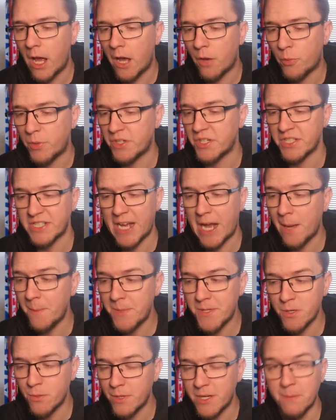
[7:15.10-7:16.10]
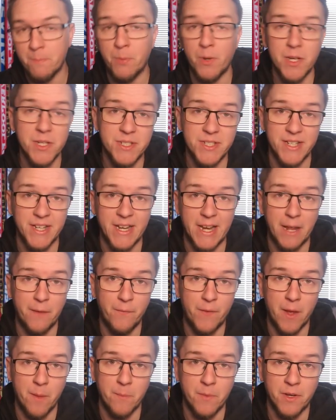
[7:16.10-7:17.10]
uh, which is absolutely busted in
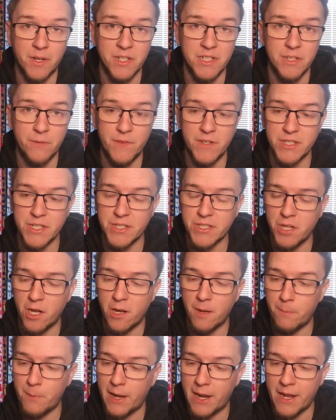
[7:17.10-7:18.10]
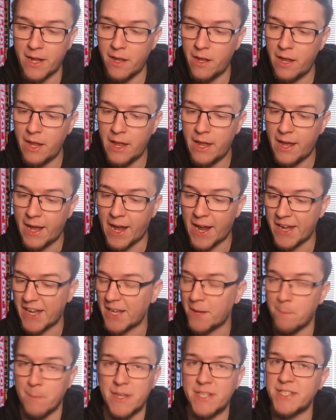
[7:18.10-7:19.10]
FM because if he's a star player and
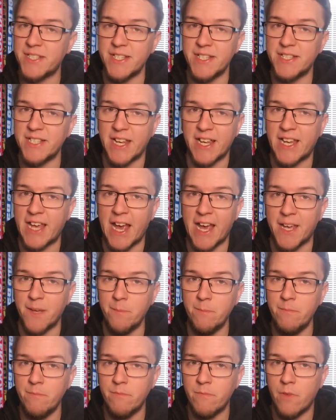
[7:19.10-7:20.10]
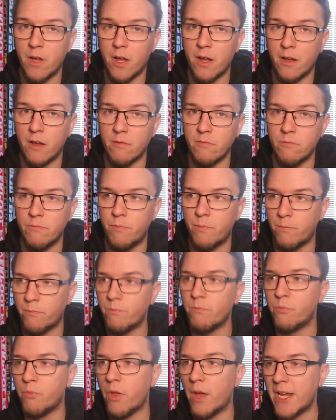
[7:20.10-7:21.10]
he misses a game uh,
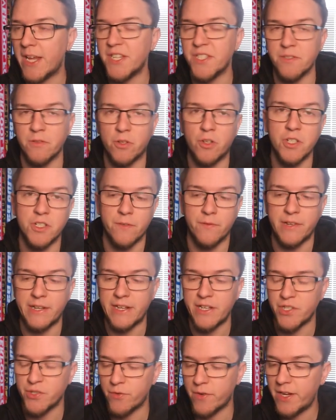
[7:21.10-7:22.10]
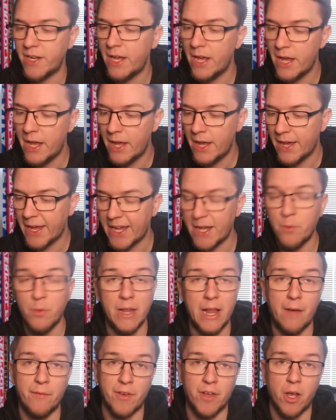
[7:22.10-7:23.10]
that isn't because of an injury, he
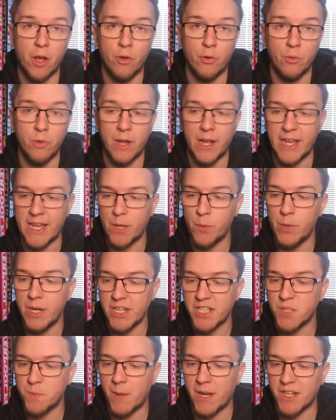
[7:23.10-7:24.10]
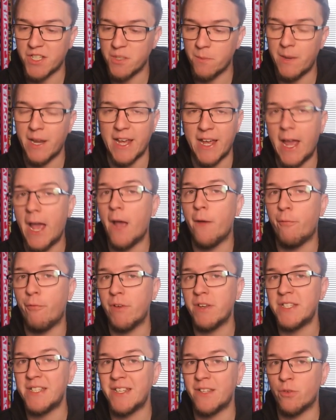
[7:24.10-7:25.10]
will have a go. Like he will expect to play
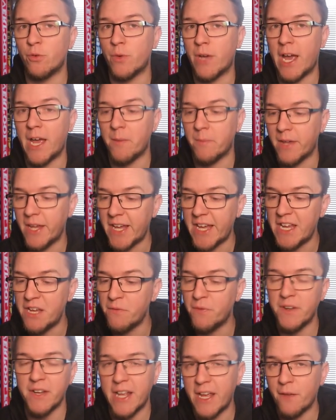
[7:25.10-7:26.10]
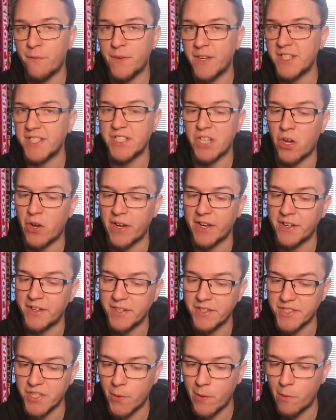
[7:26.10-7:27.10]
every single game, even if he's
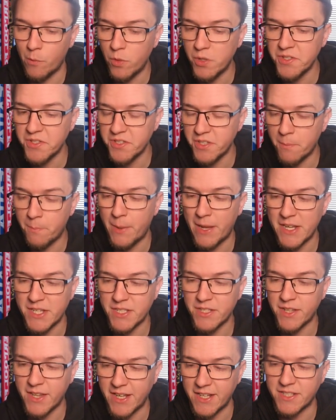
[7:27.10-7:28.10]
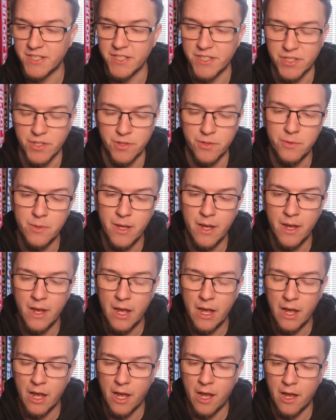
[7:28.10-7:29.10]
tired. So it wasn't the best thing to do.
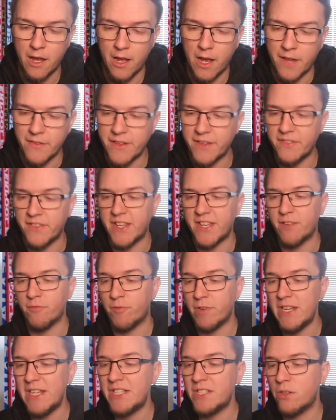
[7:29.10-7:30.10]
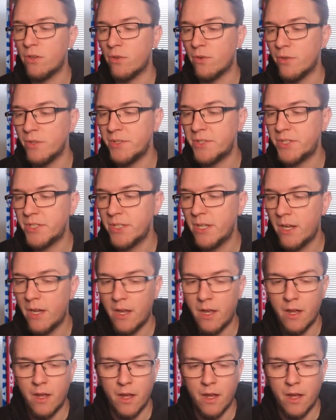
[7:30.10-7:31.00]
Uh, and then the release clause